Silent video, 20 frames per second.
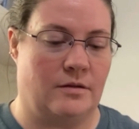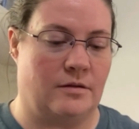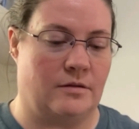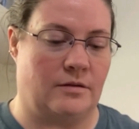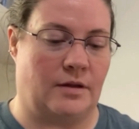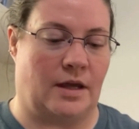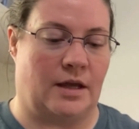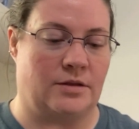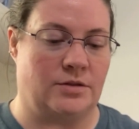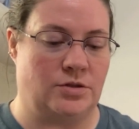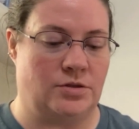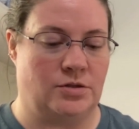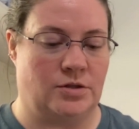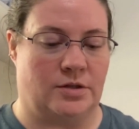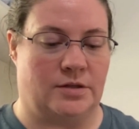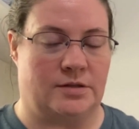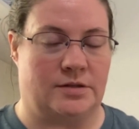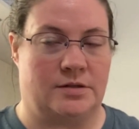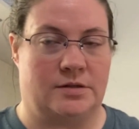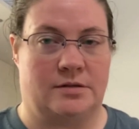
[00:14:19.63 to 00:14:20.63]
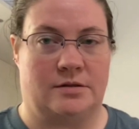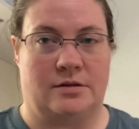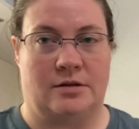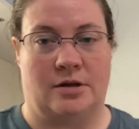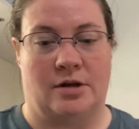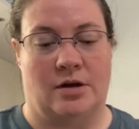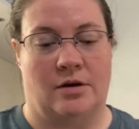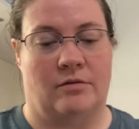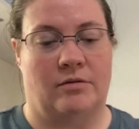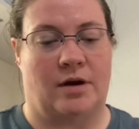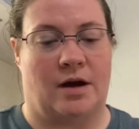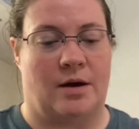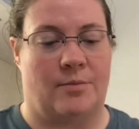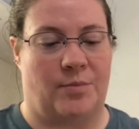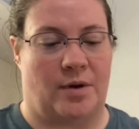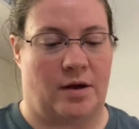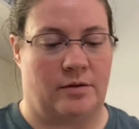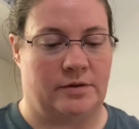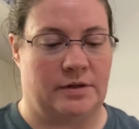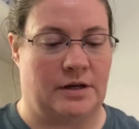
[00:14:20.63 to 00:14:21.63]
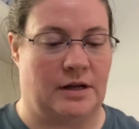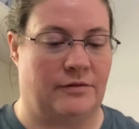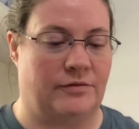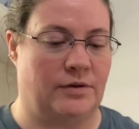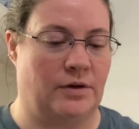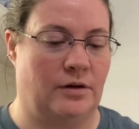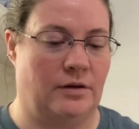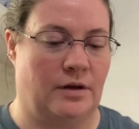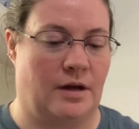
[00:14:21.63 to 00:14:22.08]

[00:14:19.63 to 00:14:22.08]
that's just, compounded effort,